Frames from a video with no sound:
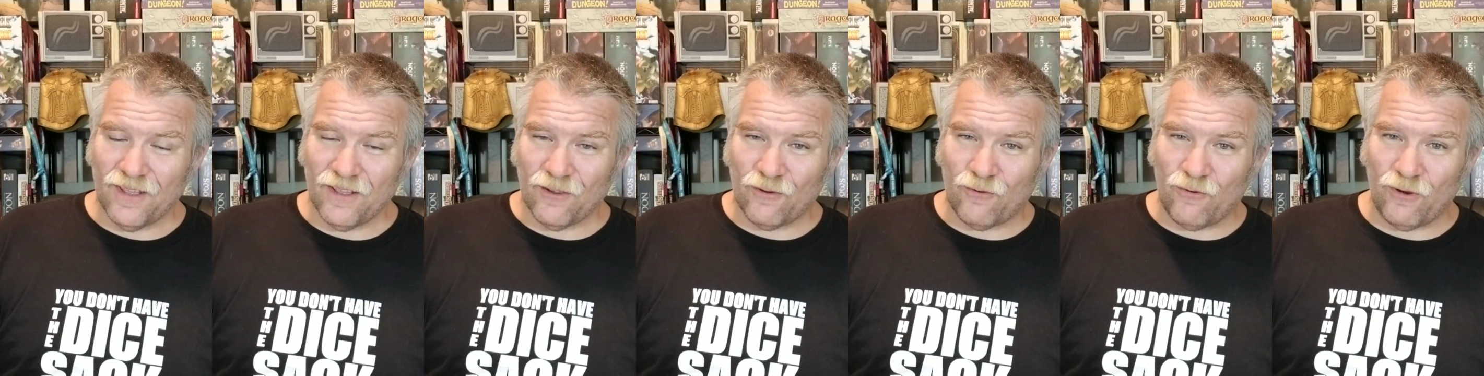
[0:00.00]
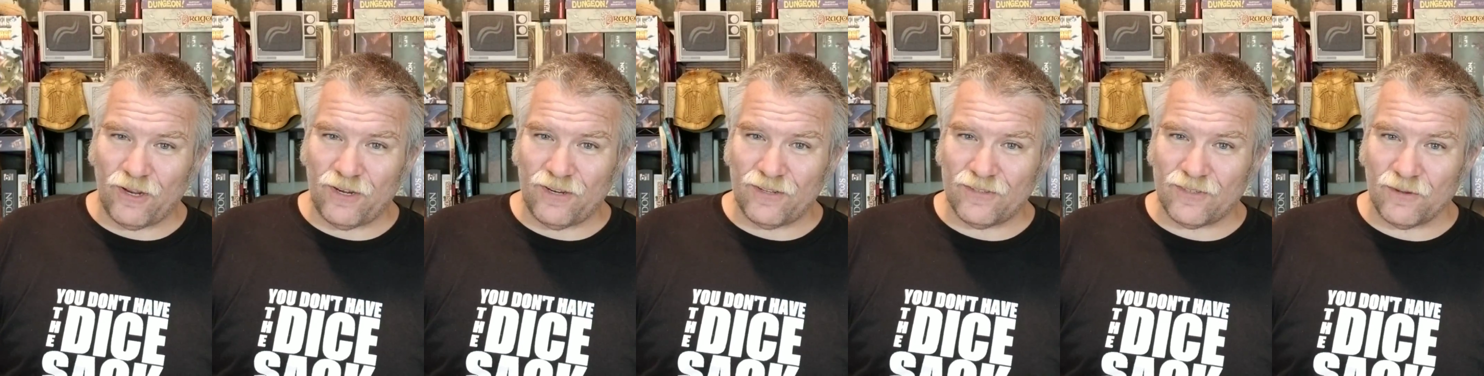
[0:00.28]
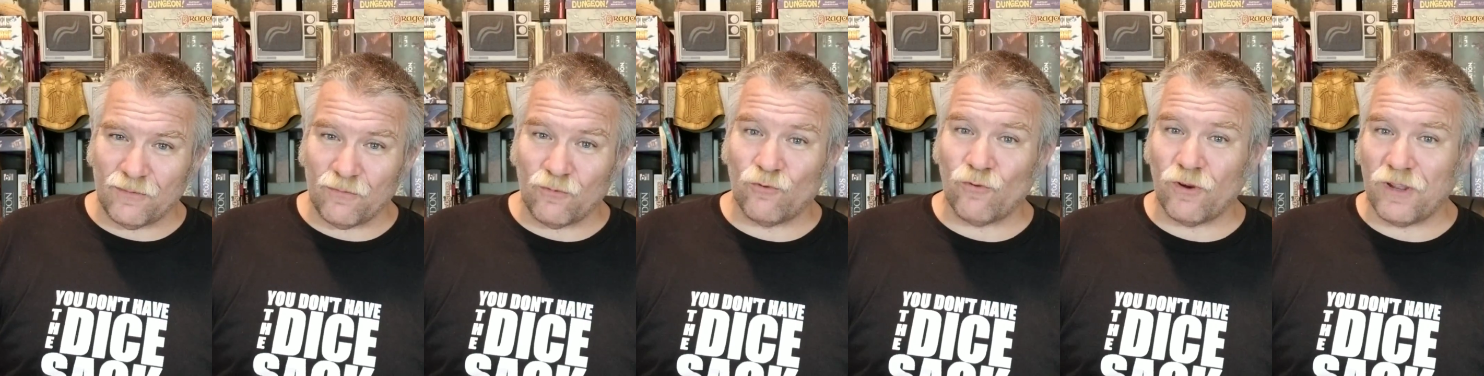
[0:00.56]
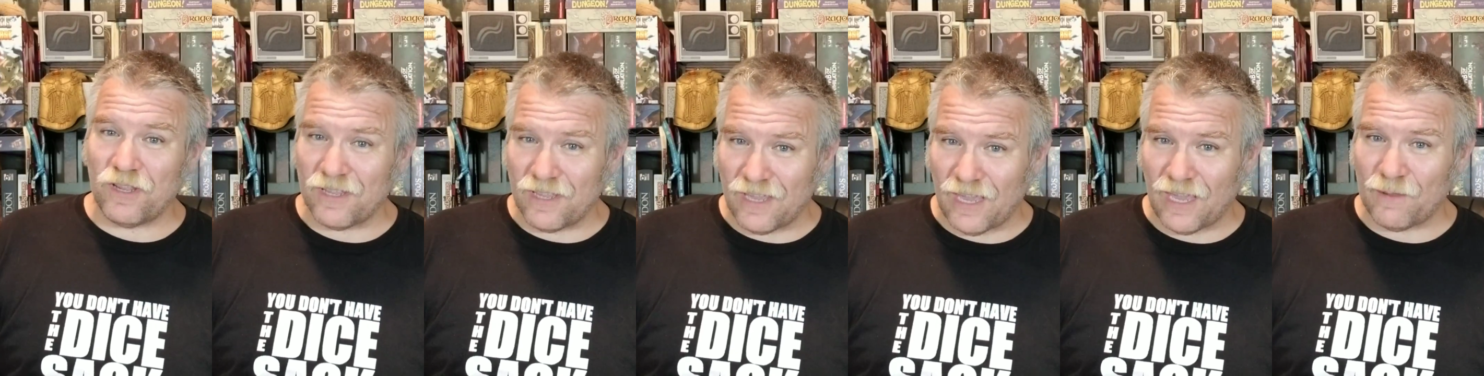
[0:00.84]
created some
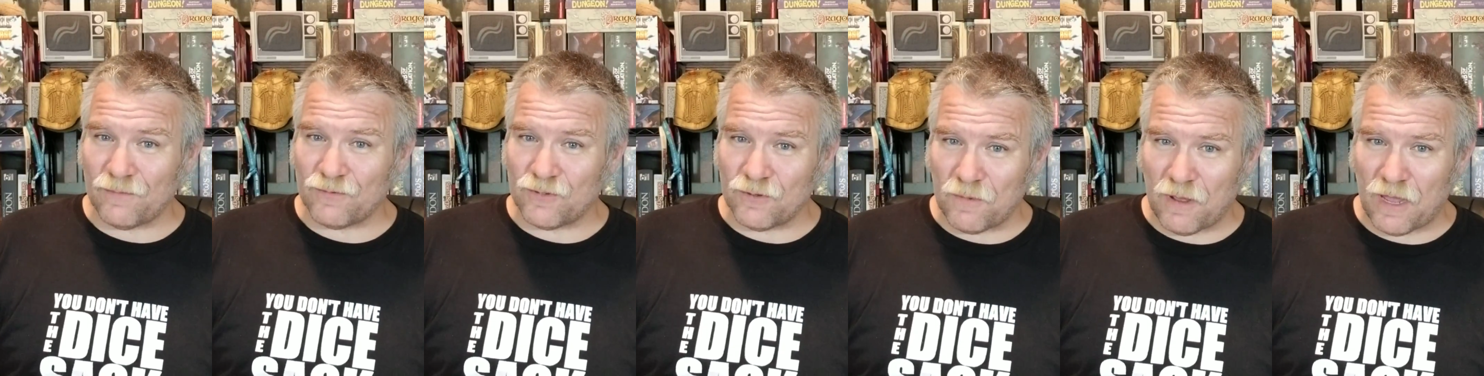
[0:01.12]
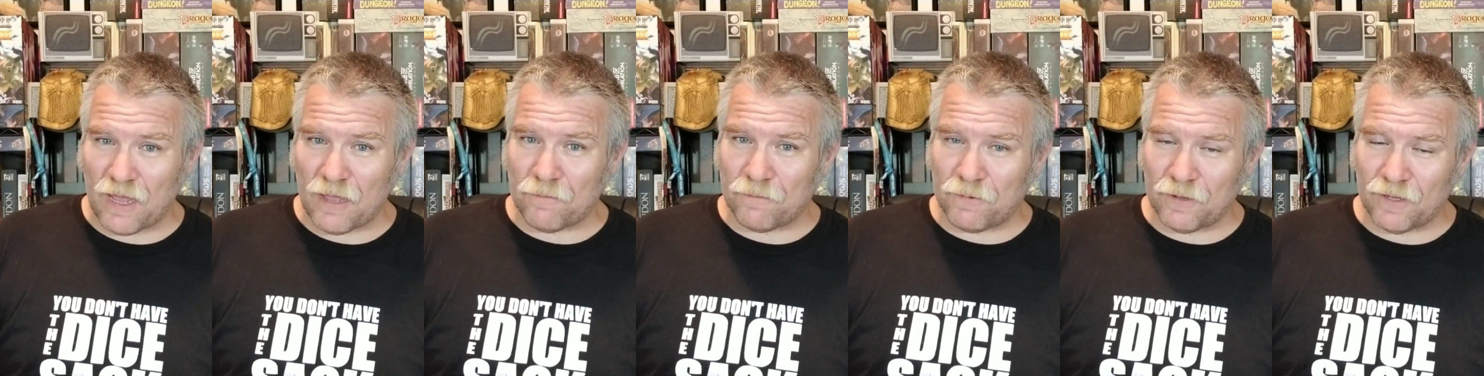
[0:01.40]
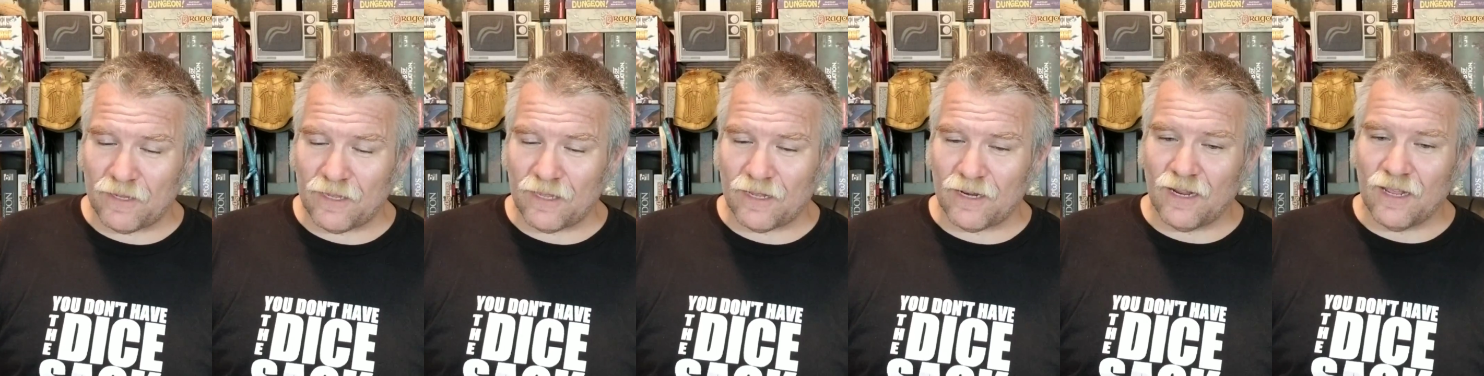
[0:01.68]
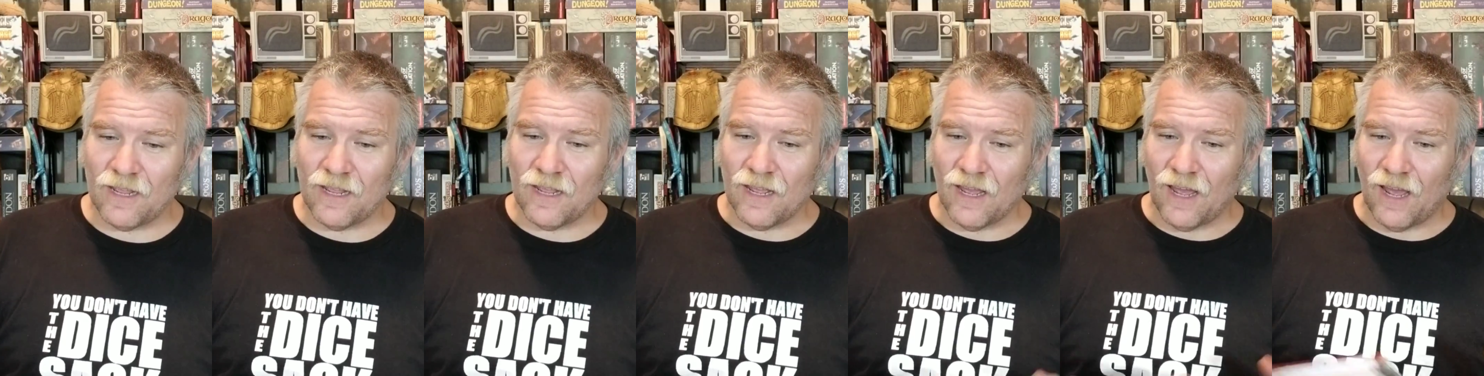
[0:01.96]
great games, in my opinion.